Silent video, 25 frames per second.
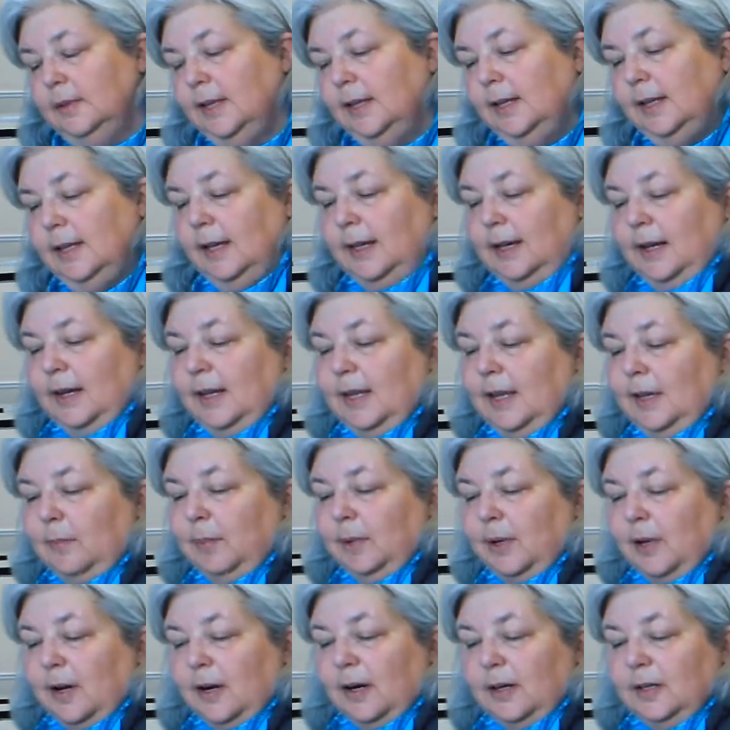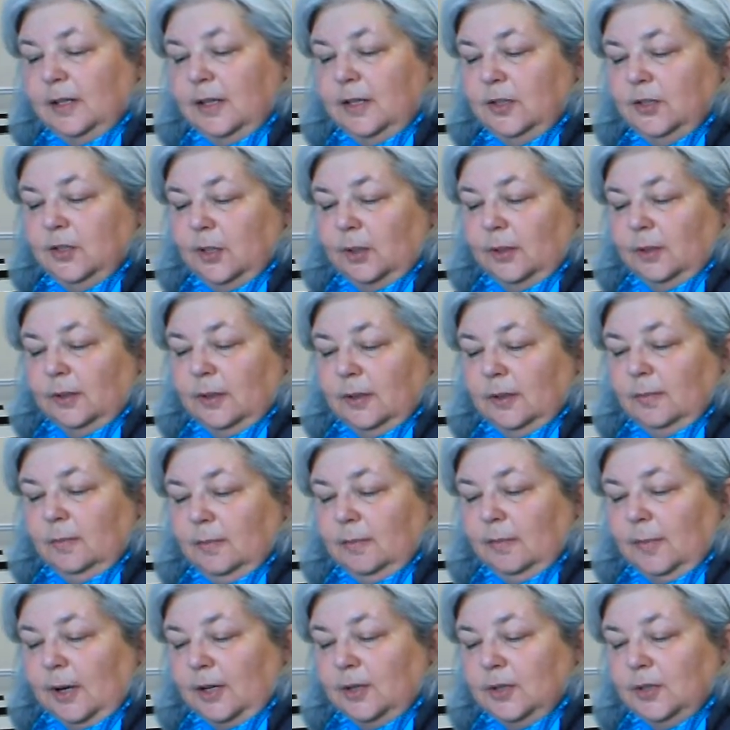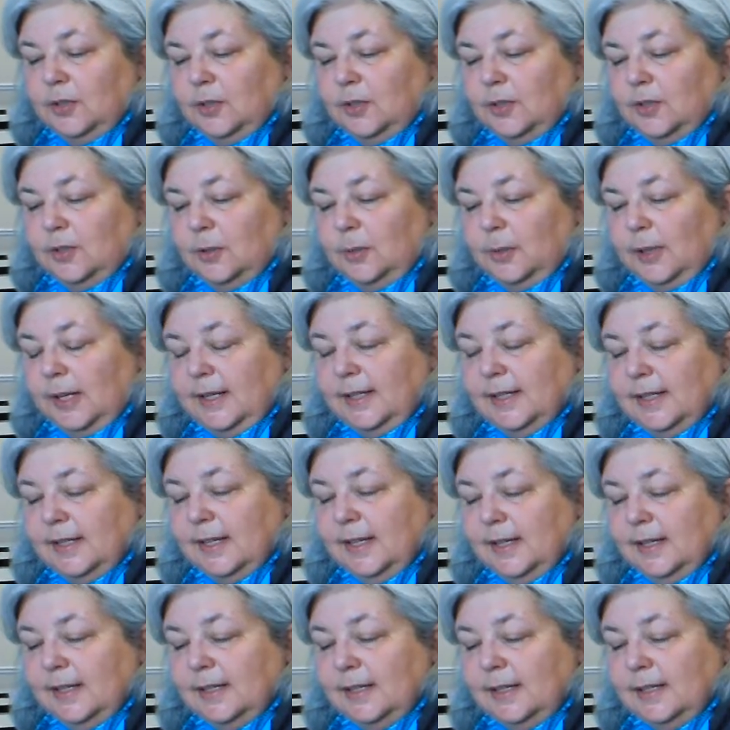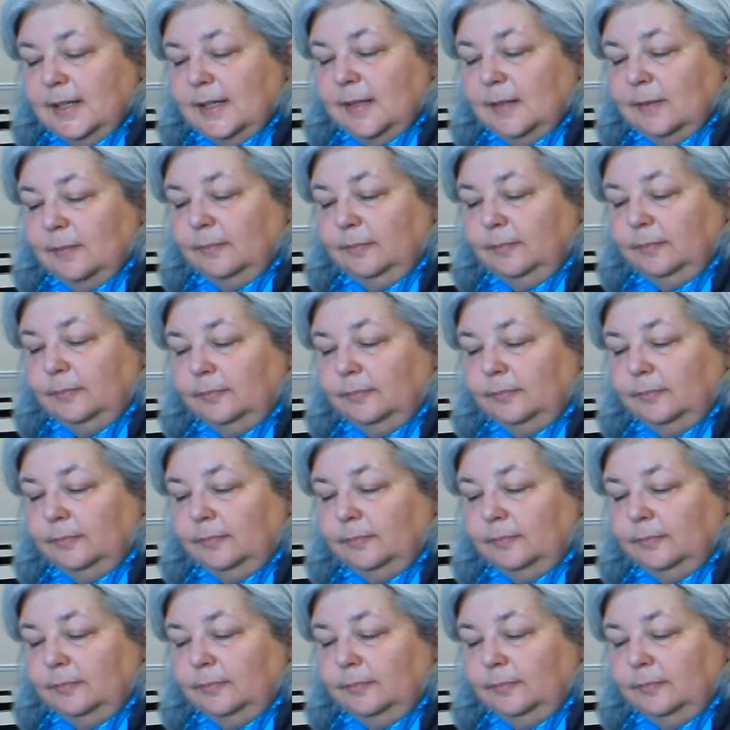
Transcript: again, I keep a gardening journal, March the 26th,